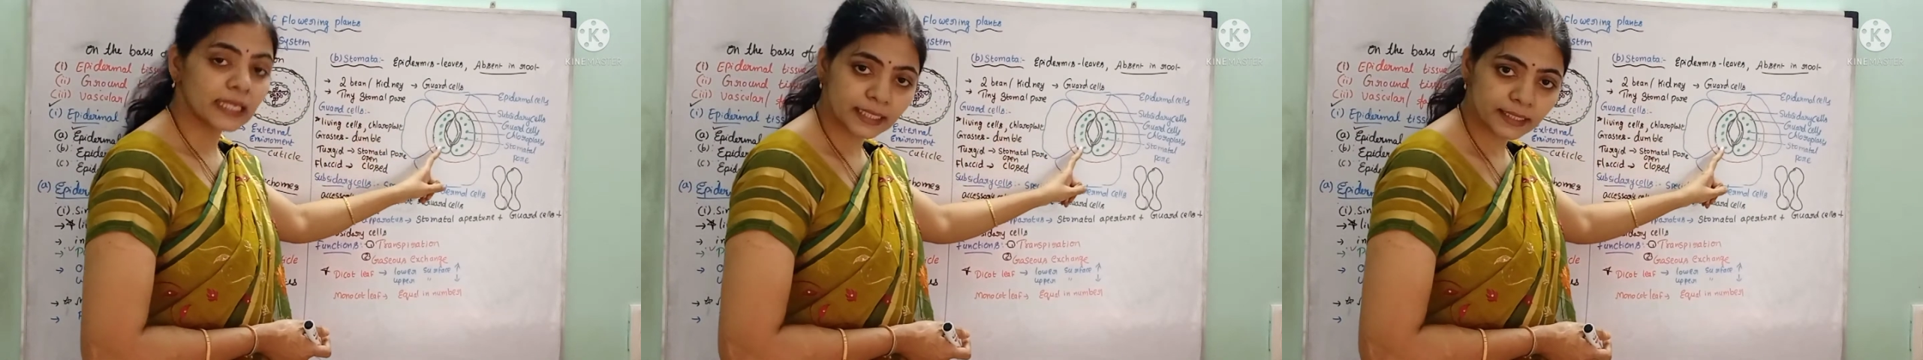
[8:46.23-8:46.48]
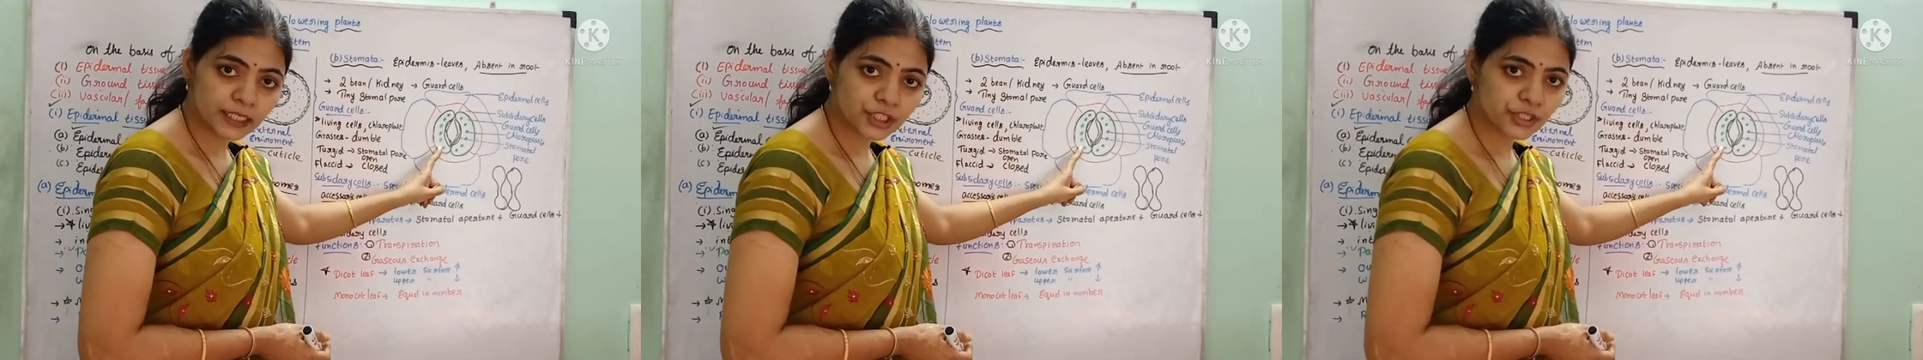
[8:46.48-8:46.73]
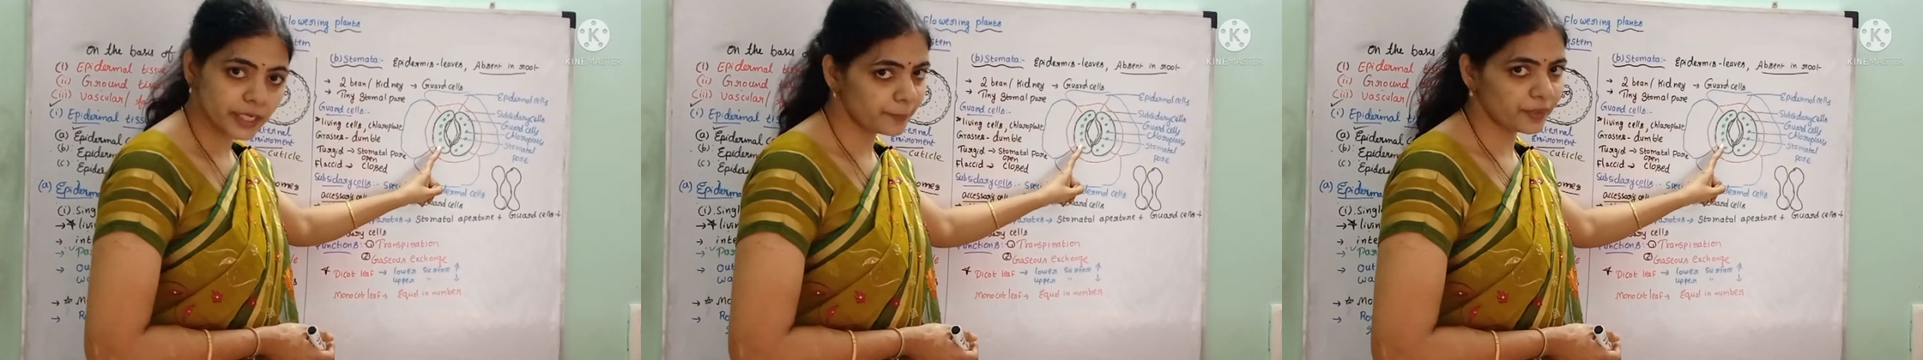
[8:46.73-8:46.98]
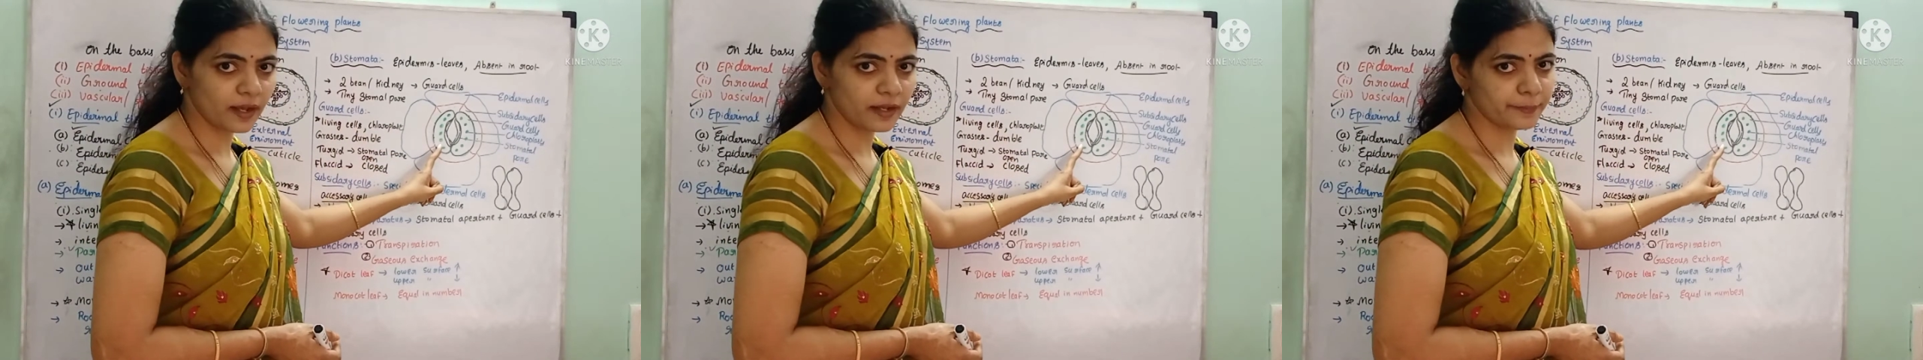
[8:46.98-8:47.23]
kidney
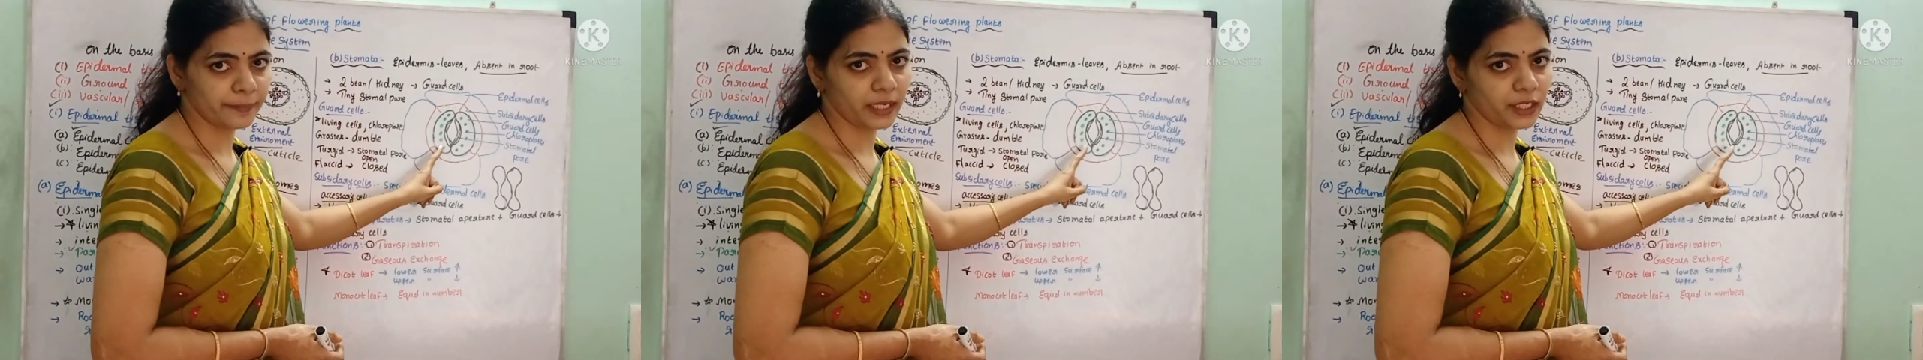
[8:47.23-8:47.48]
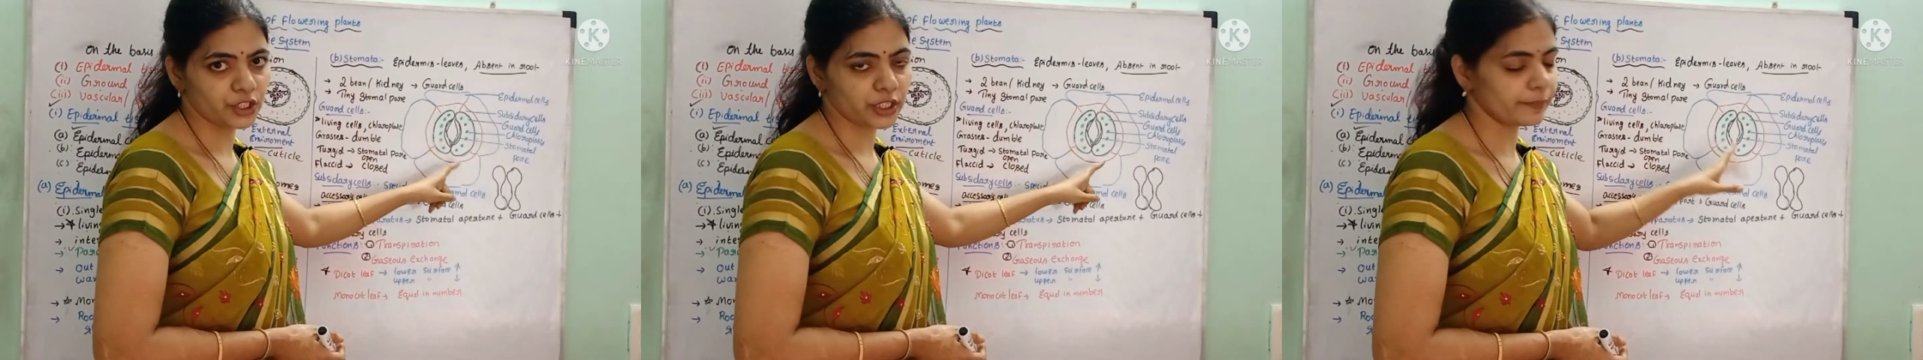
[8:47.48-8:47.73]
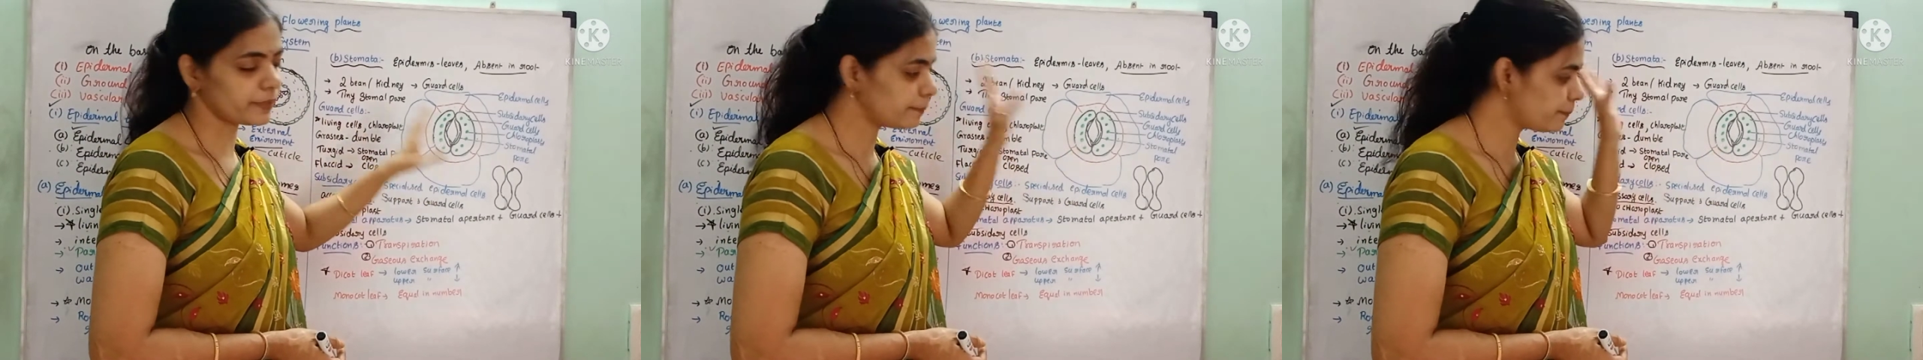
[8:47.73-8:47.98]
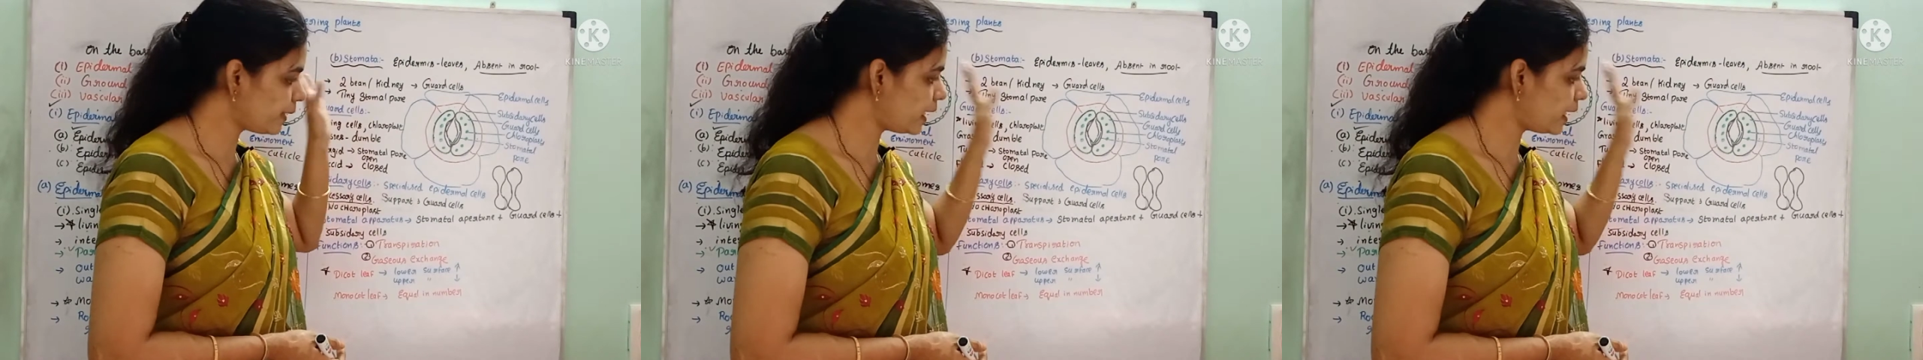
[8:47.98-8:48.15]
shaped or bean shaped.